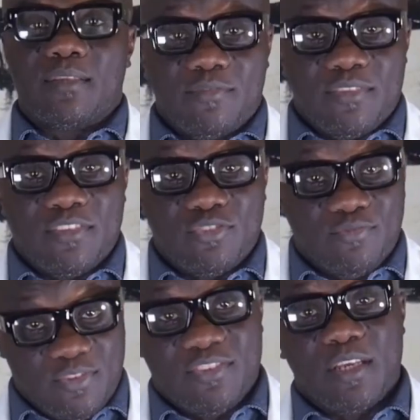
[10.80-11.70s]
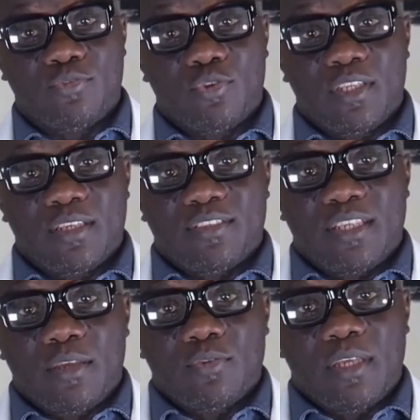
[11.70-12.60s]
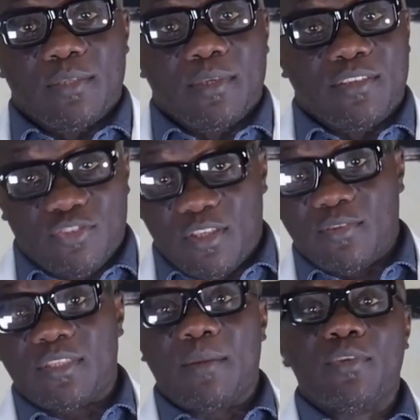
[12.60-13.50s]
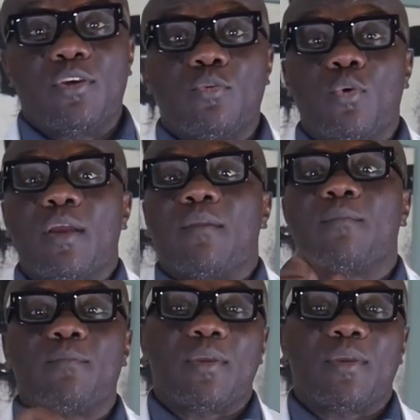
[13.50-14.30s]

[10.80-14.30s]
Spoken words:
If this is your first time joining us, I would recommend starting with episode 1.